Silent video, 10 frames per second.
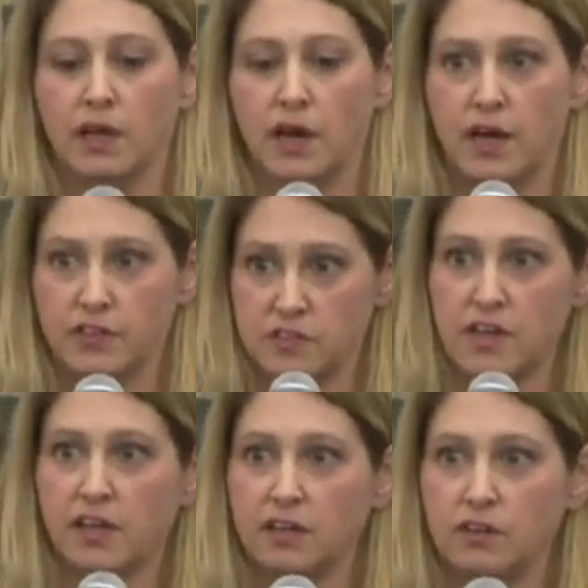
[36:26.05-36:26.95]
Uh, the
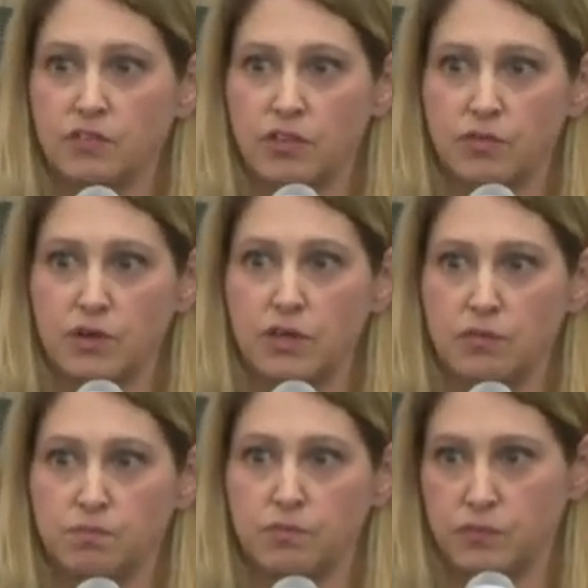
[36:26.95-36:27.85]
second of the
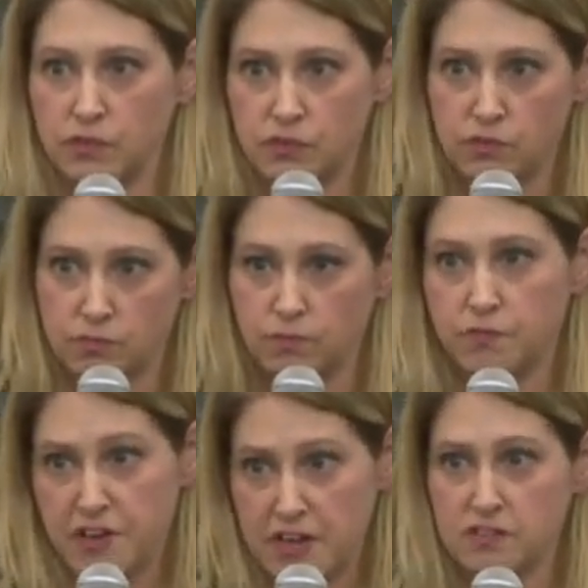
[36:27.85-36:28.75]
three
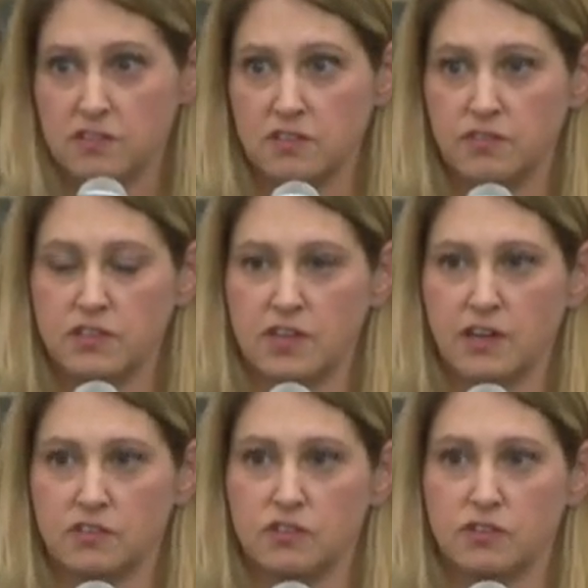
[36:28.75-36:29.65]
phases of the
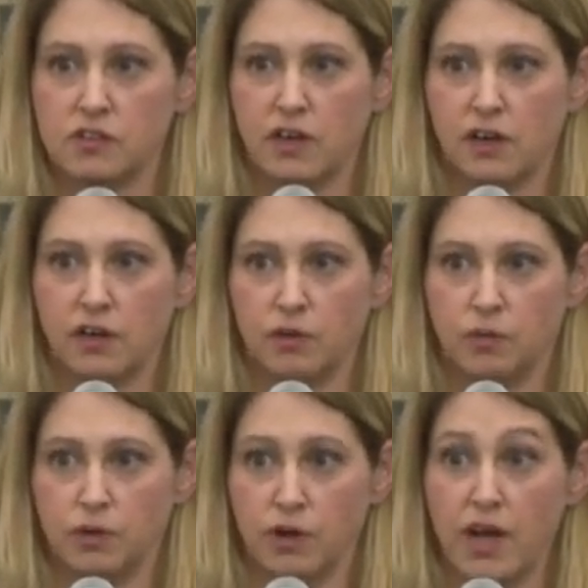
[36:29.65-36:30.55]
test uh,
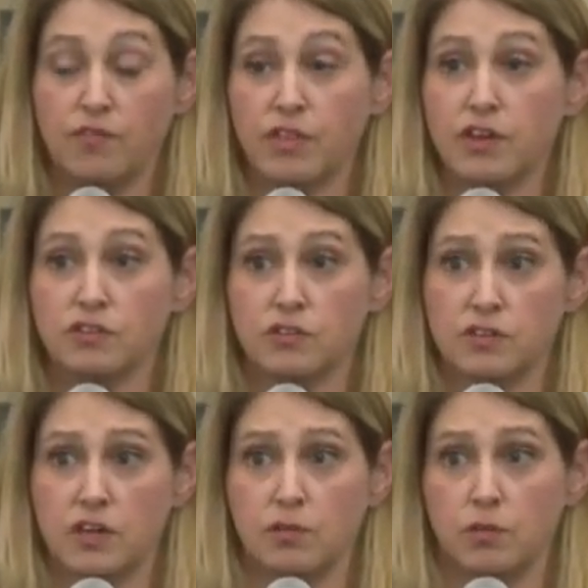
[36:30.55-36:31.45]
were everything
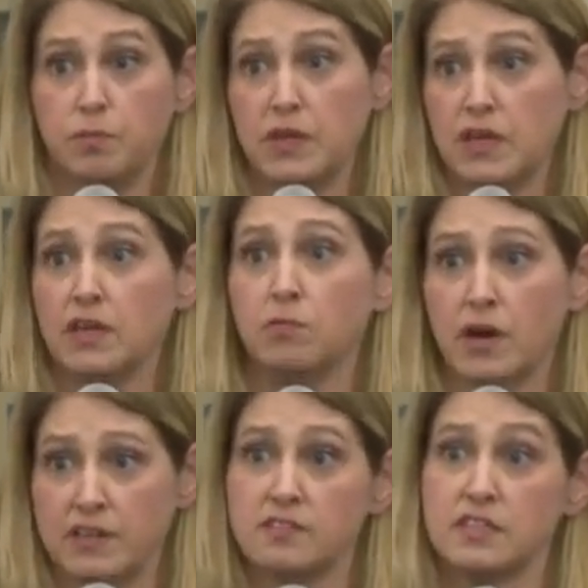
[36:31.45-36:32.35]
associated with being in
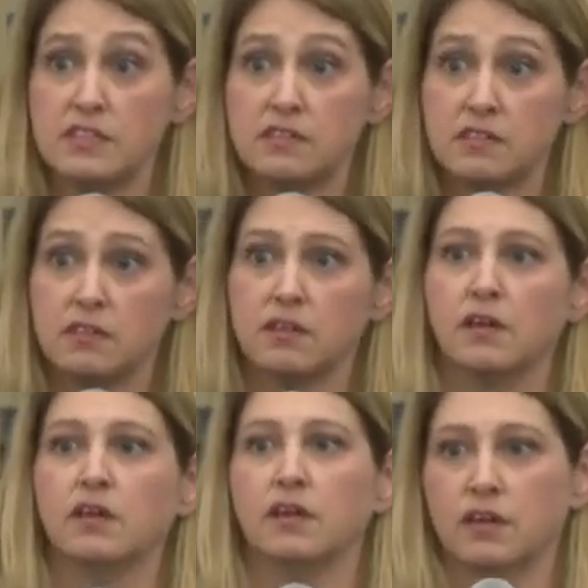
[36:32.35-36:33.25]
my seat,
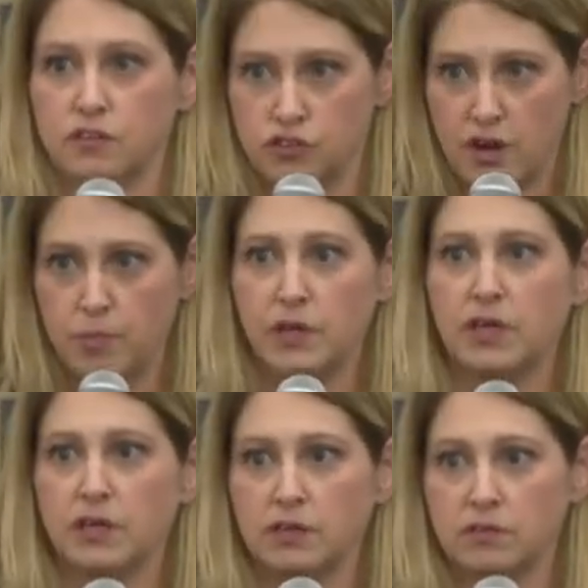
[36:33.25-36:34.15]
strapping
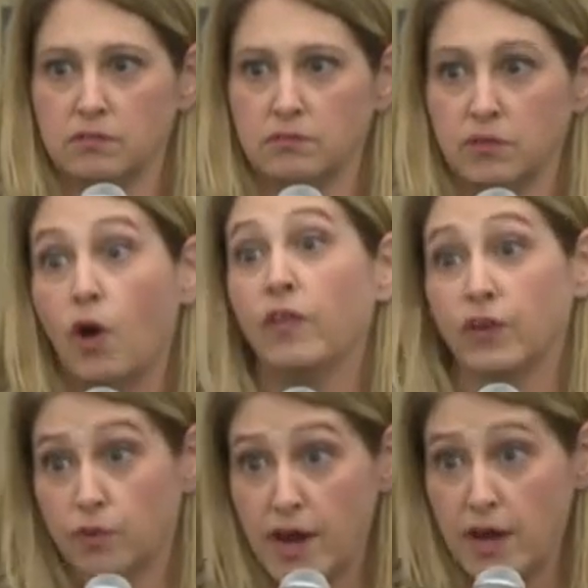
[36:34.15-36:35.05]
in on the
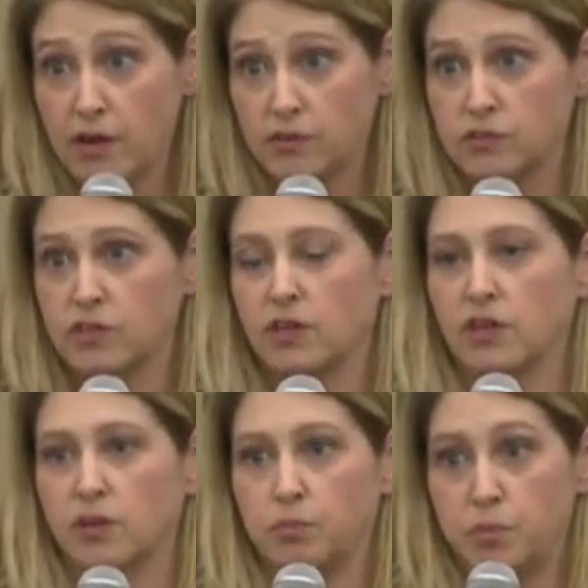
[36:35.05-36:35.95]
ground,
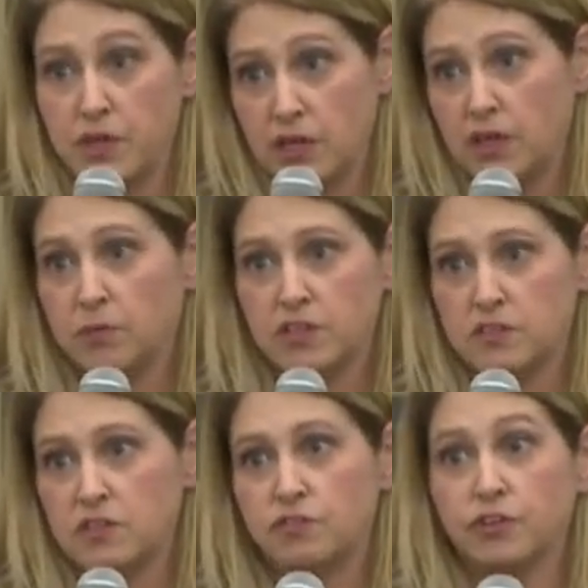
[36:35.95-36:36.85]
being in my
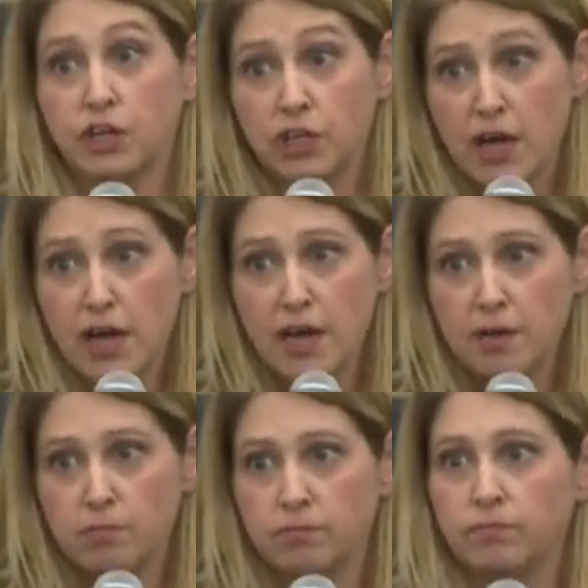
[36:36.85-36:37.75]
seat for
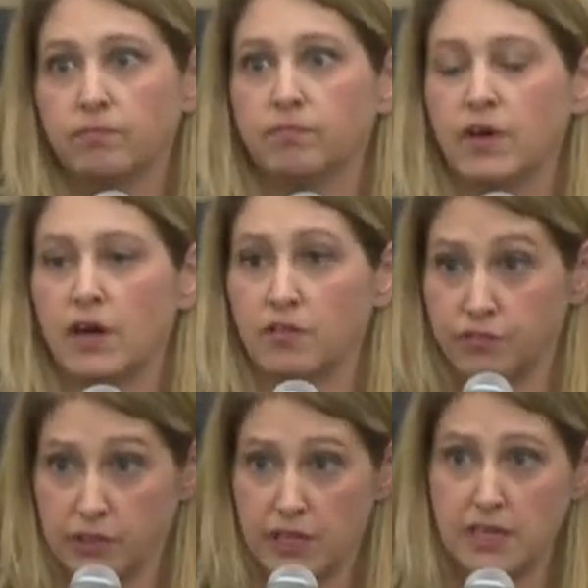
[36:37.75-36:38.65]
climb, uh,
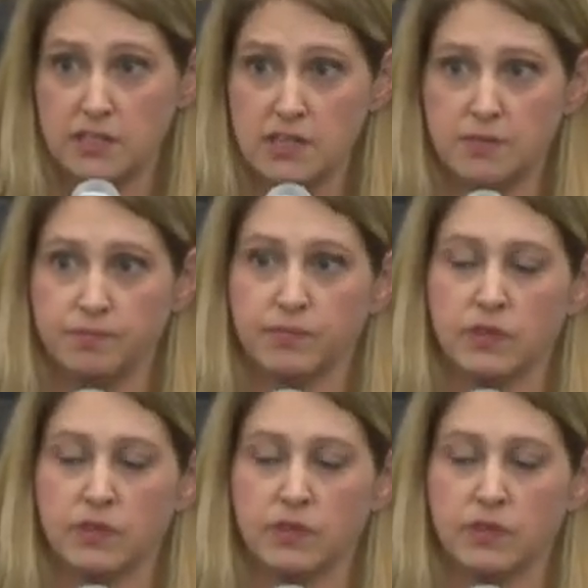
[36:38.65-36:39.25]
for landing.